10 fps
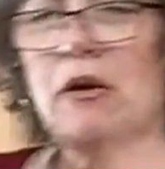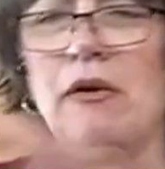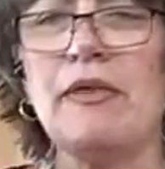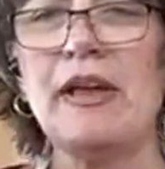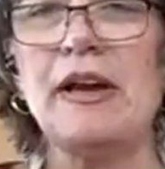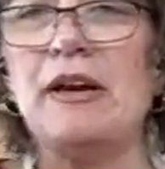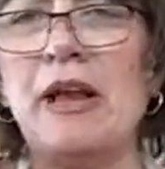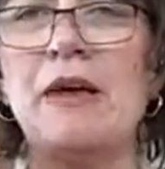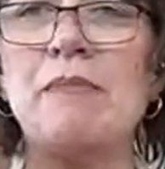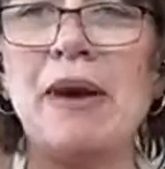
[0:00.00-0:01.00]
Or they didn't
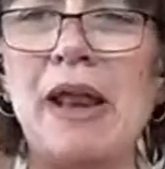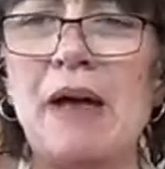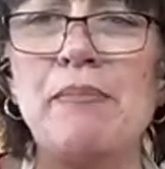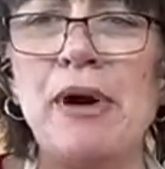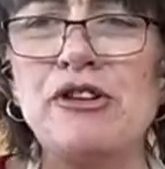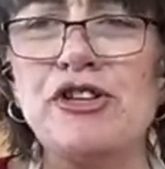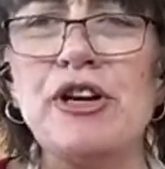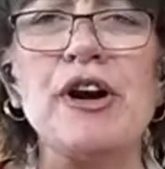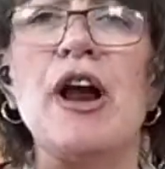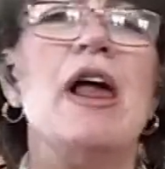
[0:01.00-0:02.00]
like my light brown
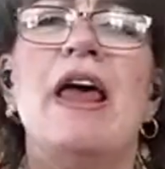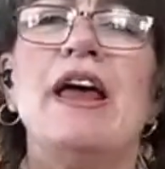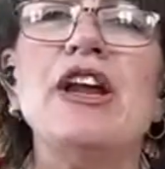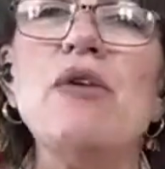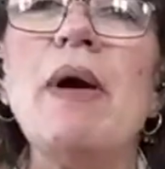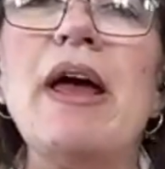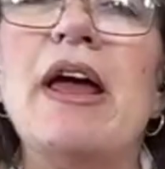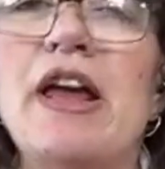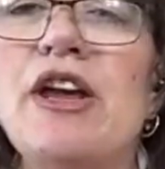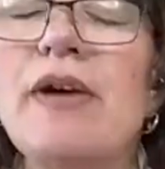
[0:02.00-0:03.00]
sugar. You know what?
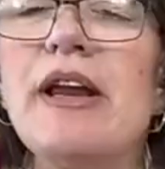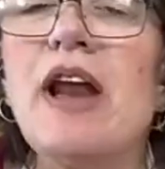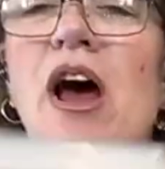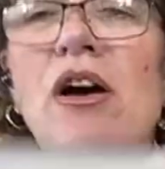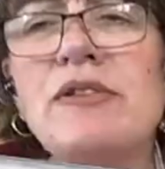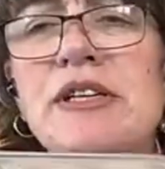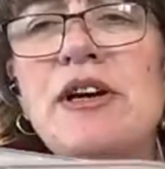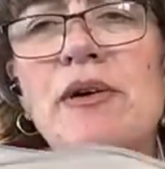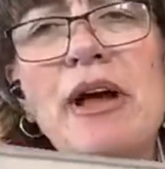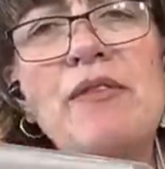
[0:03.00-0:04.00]
You can
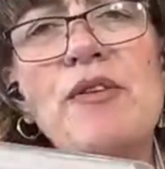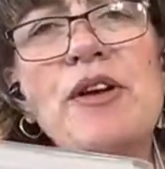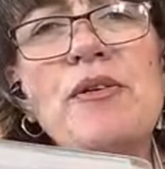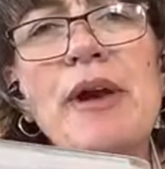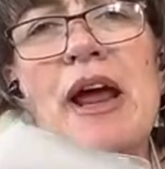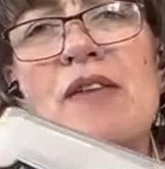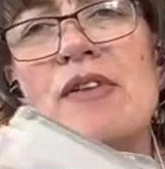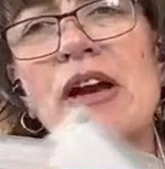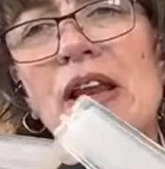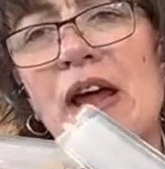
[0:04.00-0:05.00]
also, if you don't have
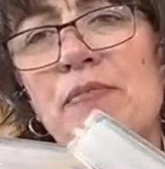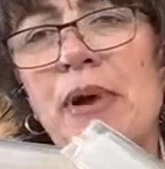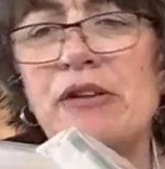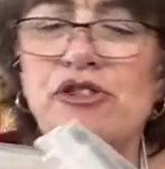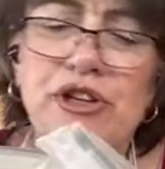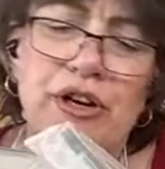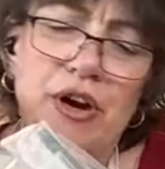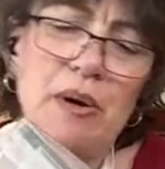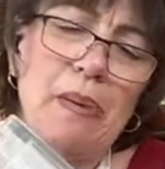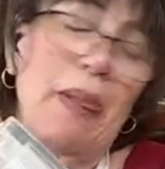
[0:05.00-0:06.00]
any light brown
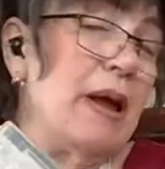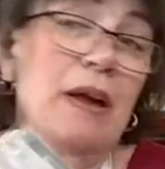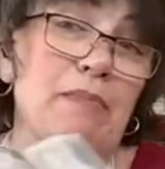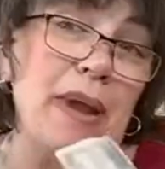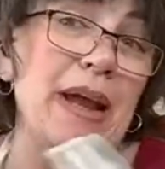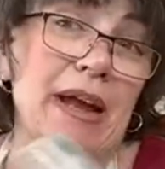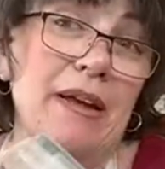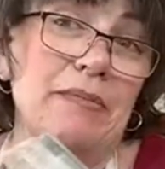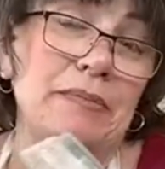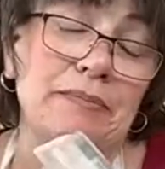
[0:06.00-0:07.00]
sugar, you can make it.
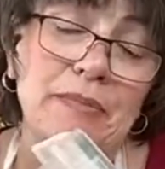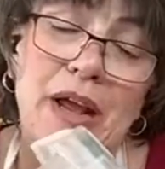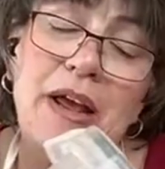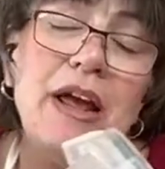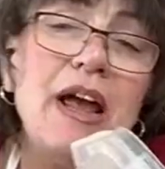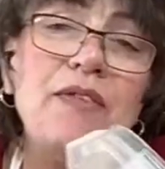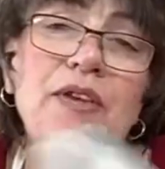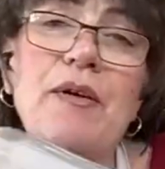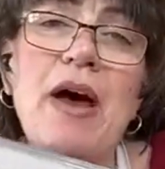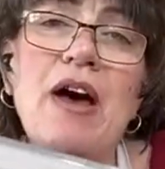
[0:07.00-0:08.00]
If
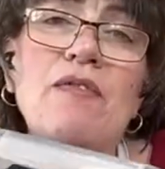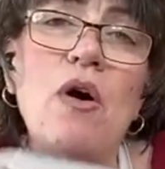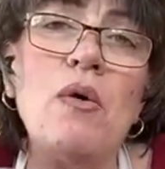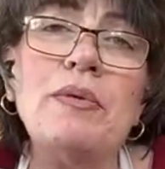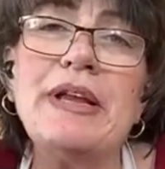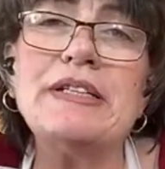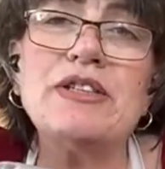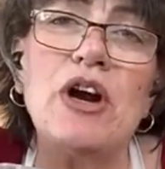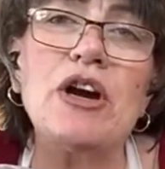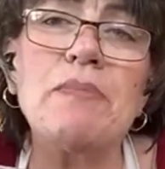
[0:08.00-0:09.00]
you have only
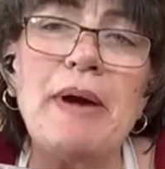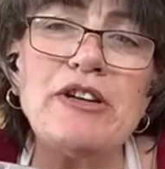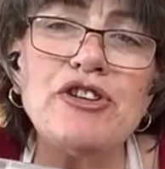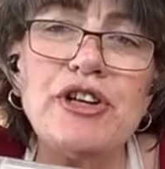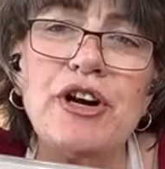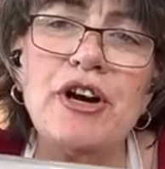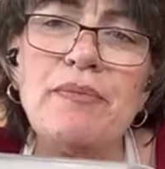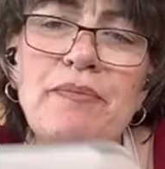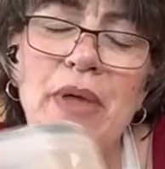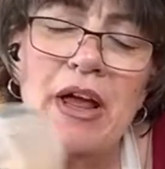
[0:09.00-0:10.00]
dark brown
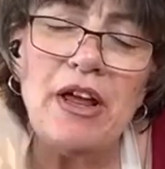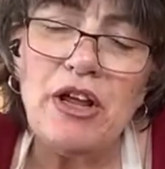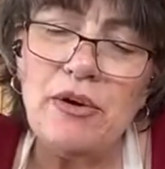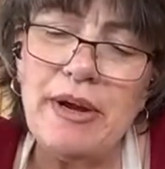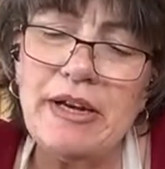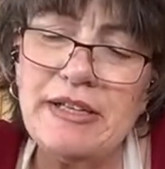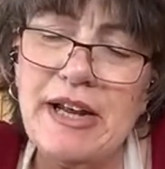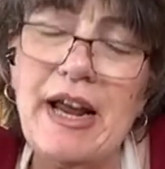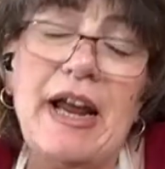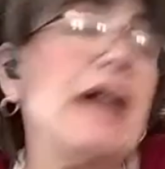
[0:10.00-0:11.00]
sugar, you can
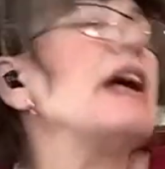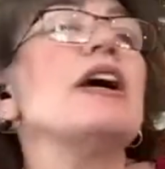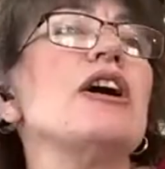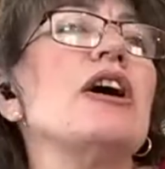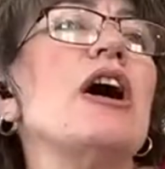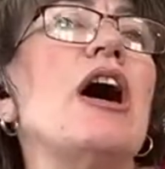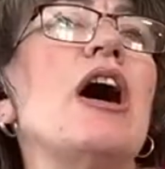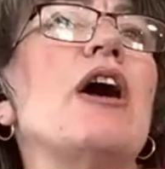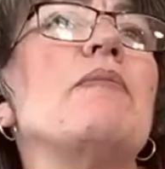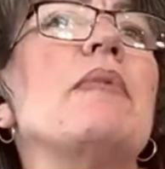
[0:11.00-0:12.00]
take
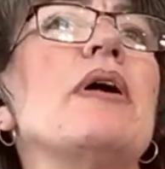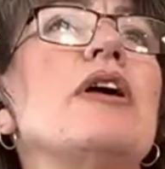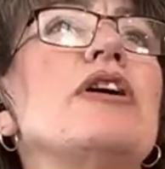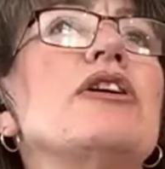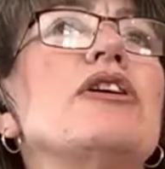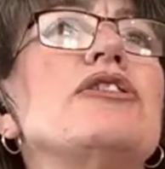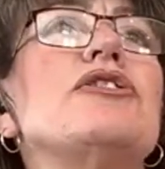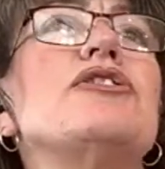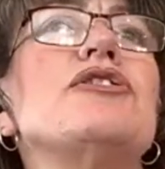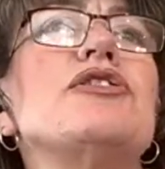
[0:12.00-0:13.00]
um,
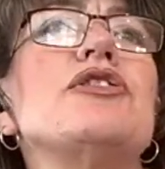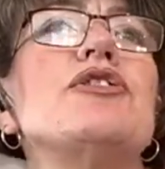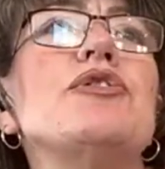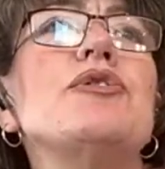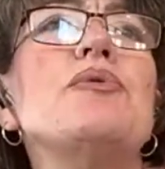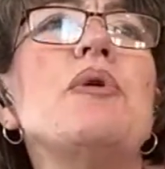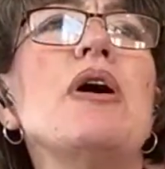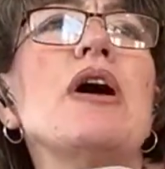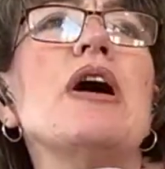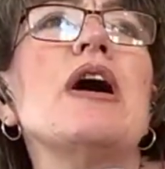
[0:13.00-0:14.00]
2
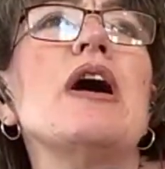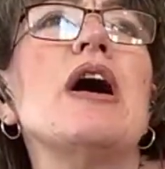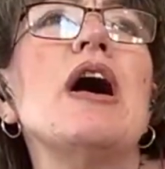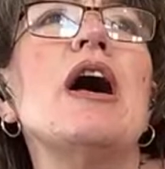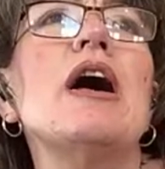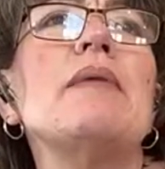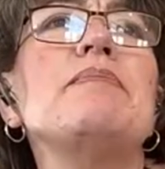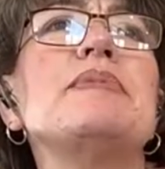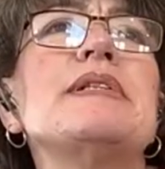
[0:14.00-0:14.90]
cups